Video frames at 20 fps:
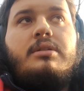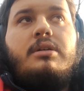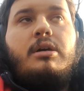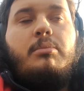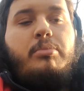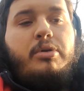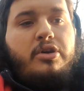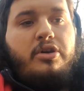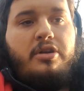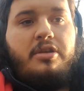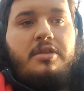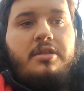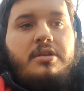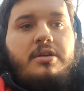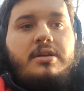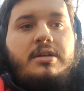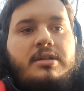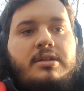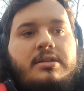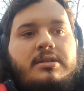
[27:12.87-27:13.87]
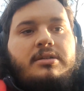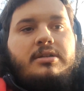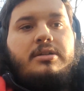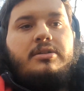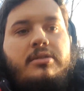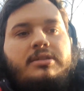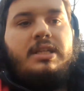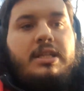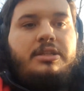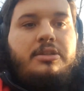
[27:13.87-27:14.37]
berth,
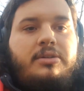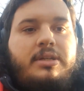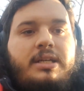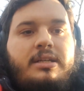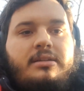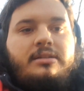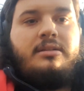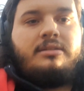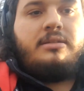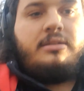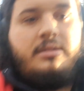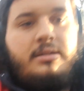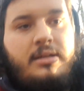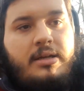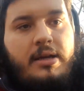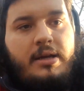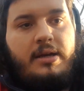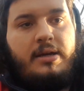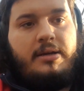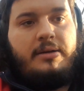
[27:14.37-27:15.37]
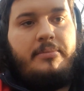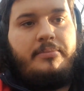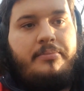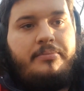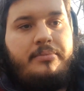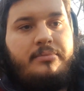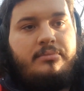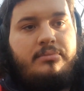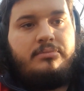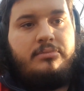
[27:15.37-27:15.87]
that you can
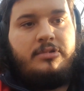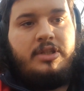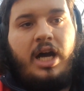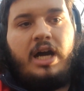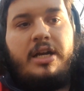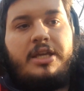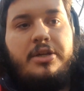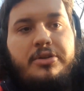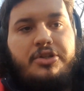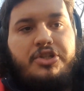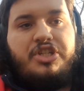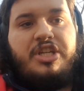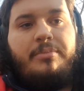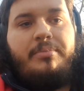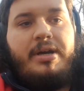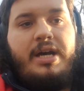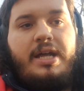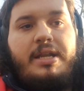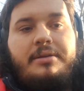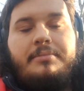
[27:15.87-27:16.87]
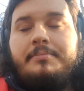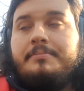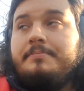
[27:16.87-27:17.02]
dock your ship at.